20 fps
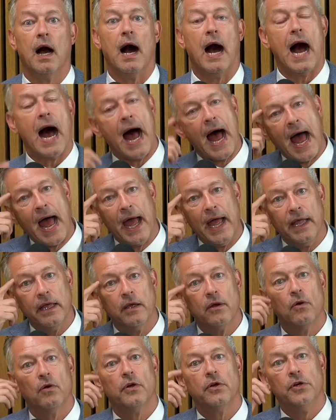I
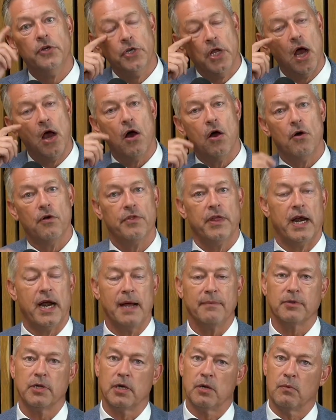know that
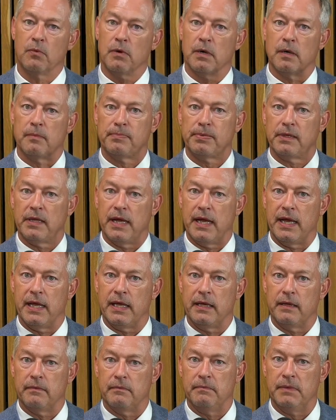I'm going to want to
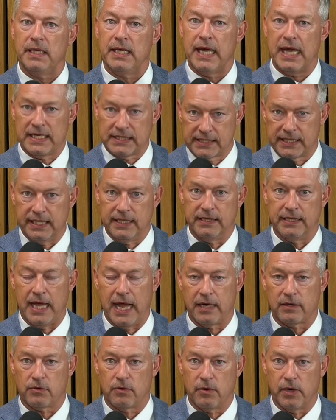play me asking
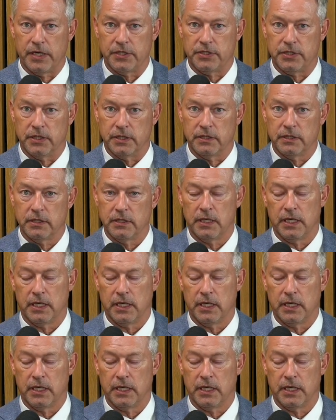that question